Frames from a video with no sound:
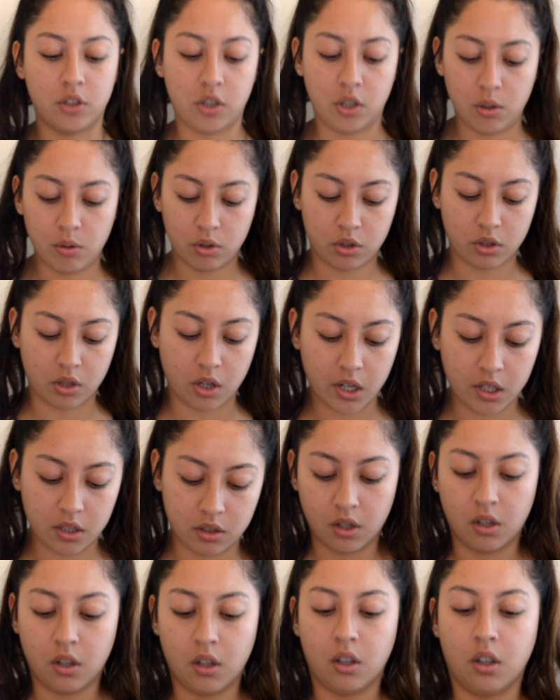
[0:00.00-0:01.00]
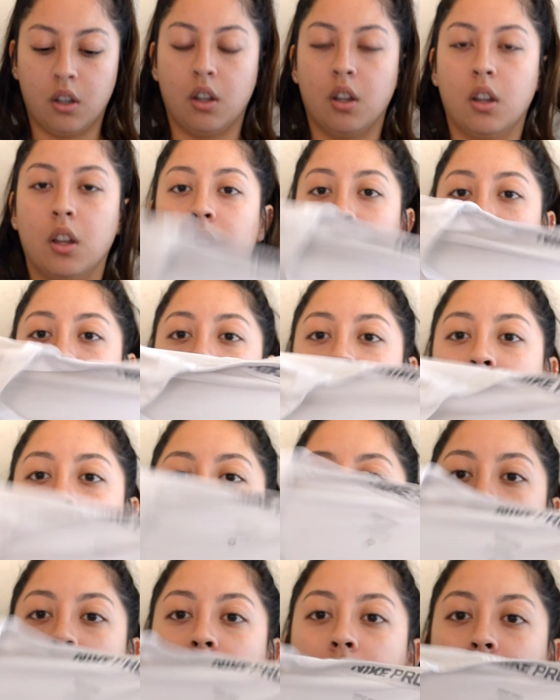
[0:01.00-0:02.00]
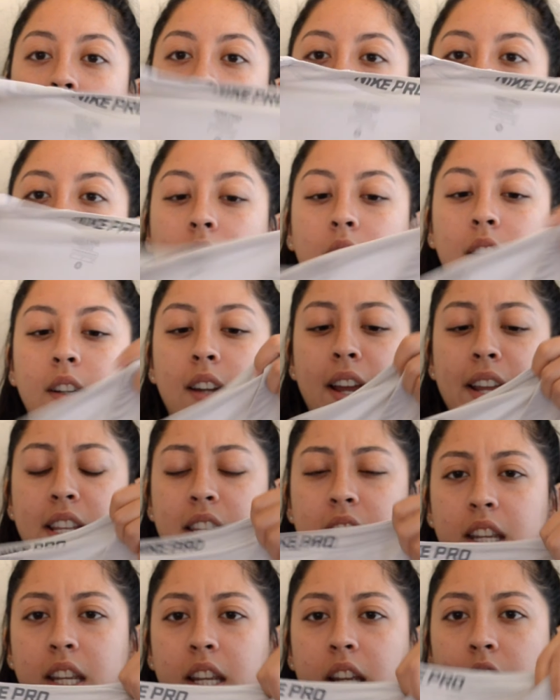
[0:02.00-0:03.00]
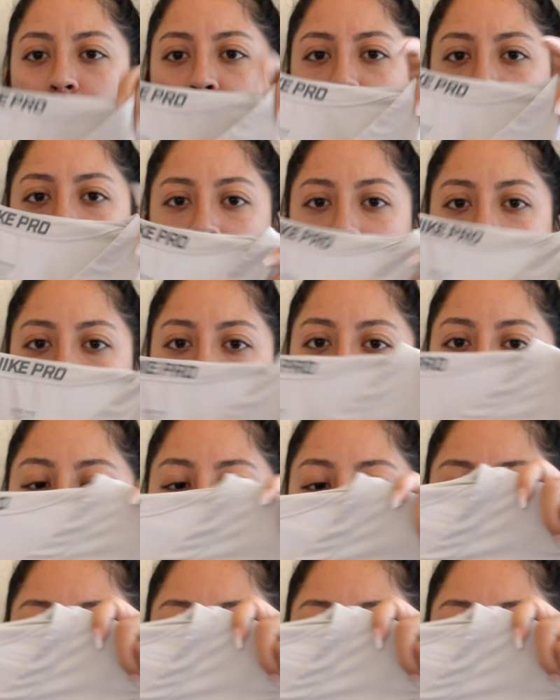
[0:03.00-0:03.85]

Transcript: 2 shirts. They are Nike Dry Fit